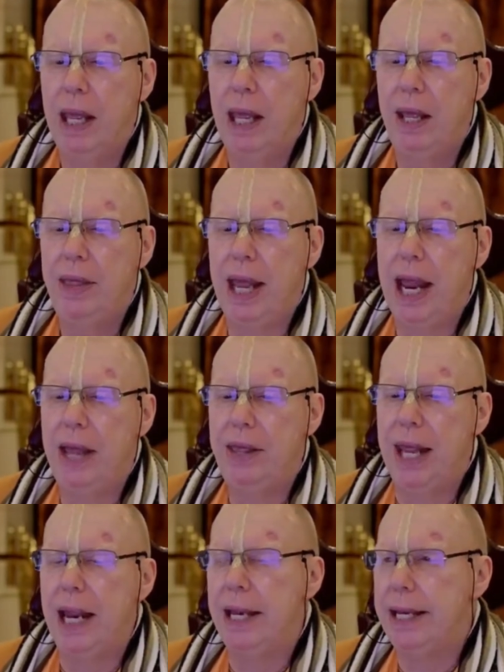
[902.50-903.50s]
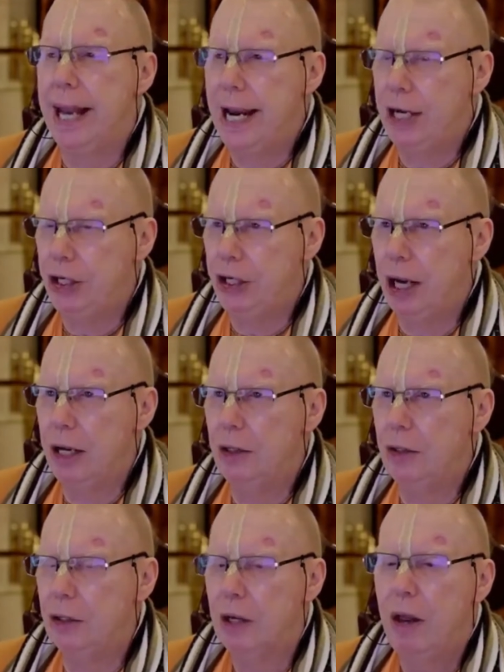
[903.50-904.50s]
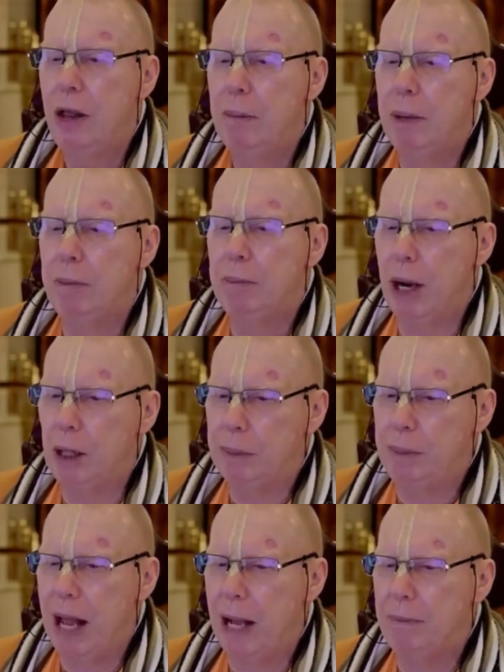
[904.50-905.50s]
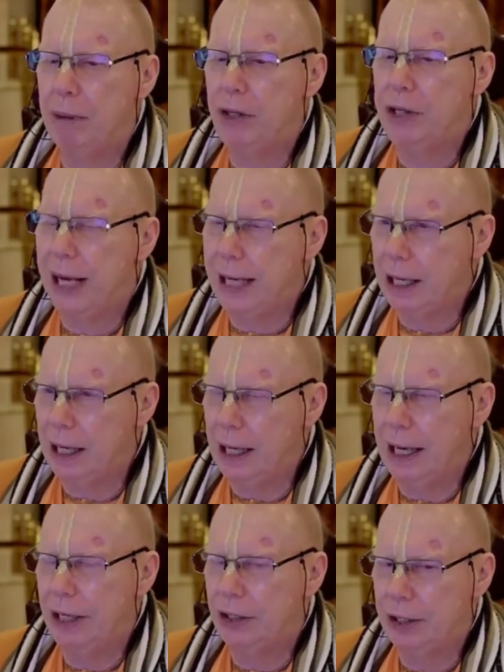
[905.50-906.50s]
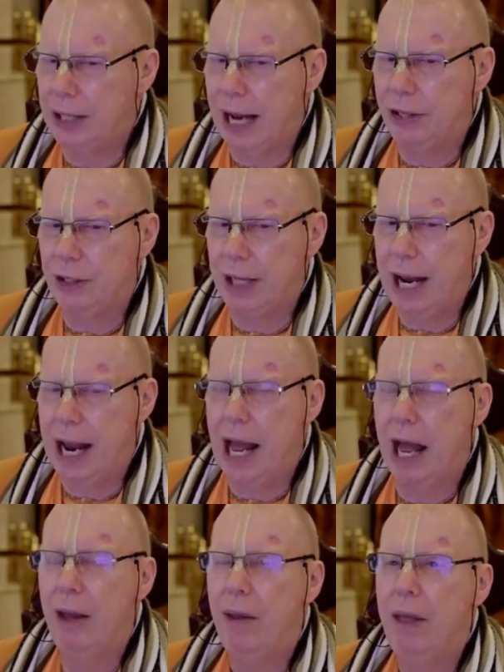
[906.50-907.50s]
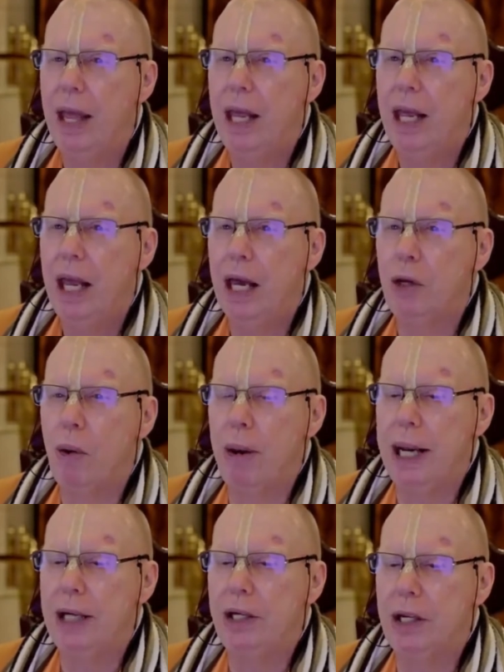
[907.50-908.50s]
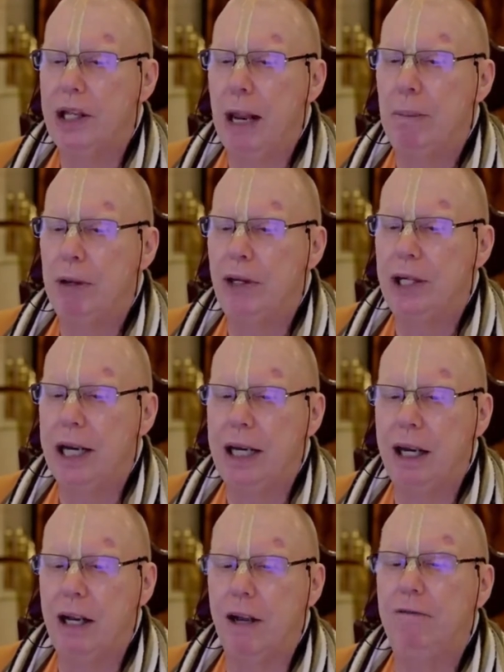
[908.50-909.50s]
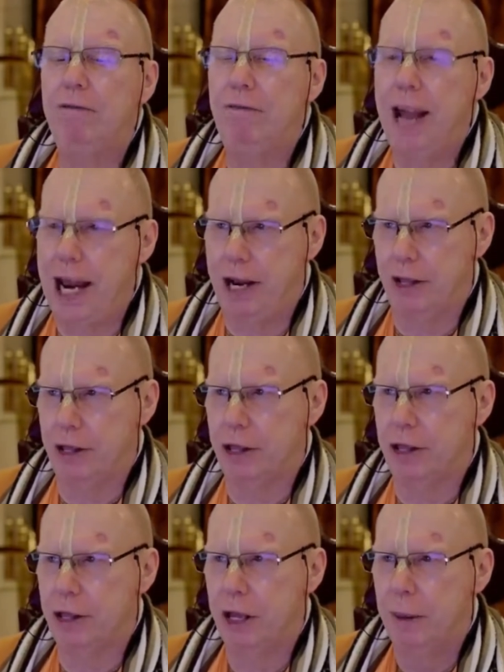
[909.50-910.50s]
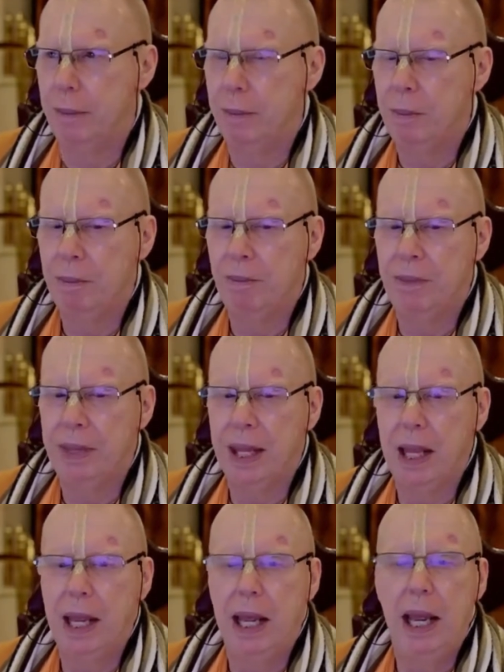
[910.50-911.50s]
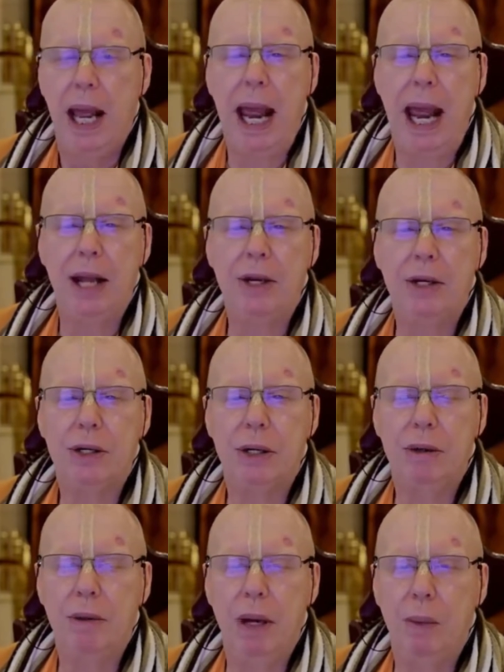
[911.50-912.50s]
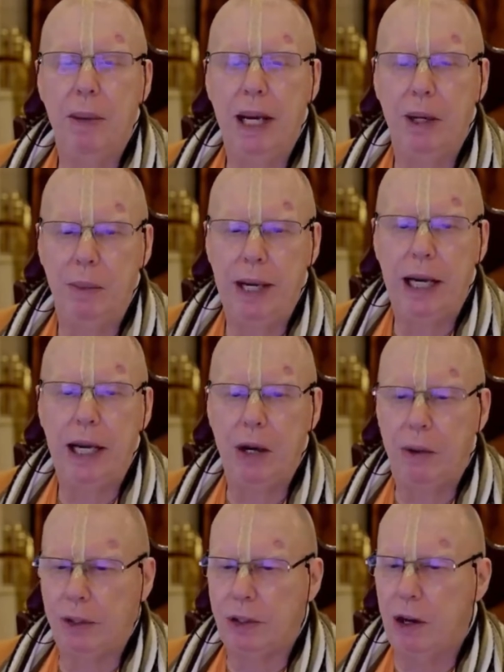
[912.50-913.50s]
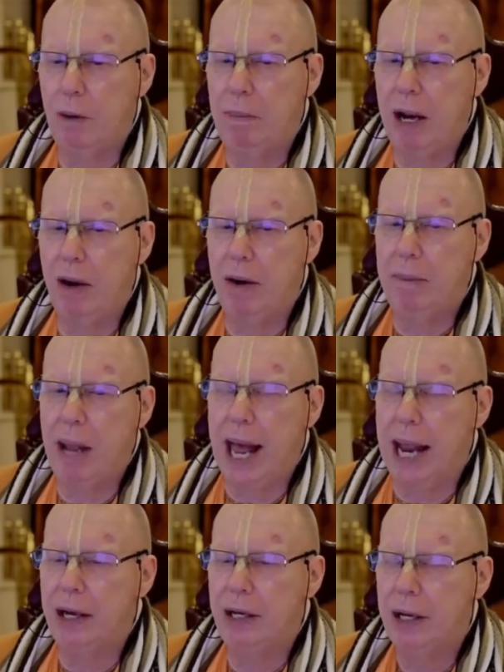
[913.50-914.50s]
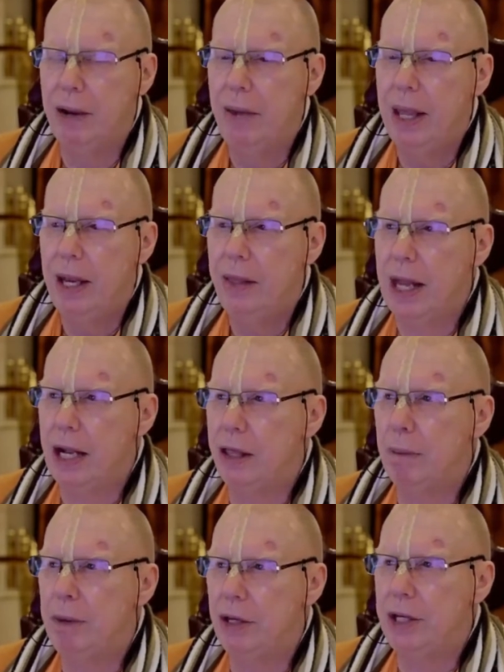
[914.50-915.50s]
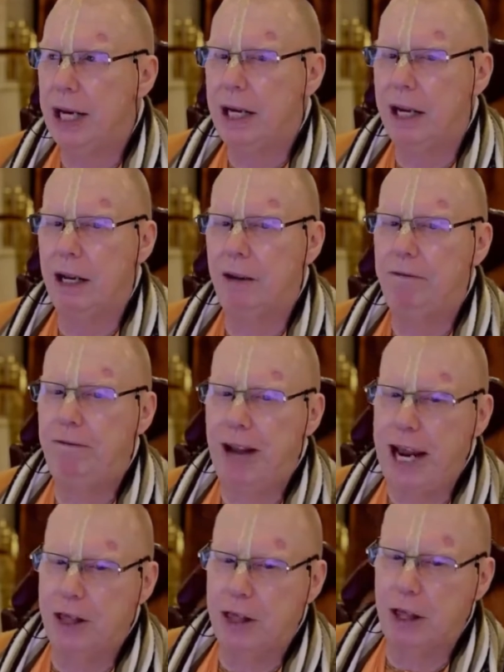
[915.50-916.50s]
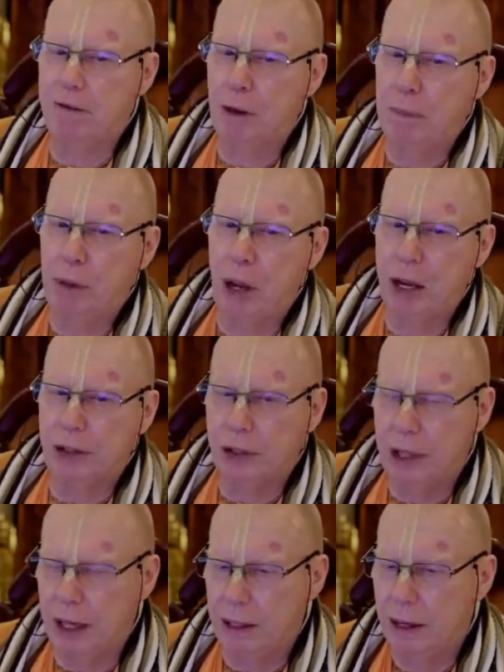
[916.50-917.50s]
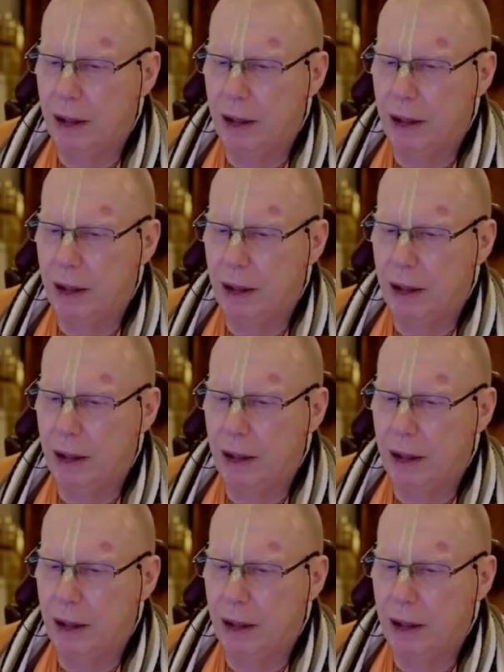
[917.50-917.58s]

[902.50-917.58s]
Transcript: their natures, but Prabhupada particularly says here, according to their particular faith. And we can also bear in mind that the particular faith of a person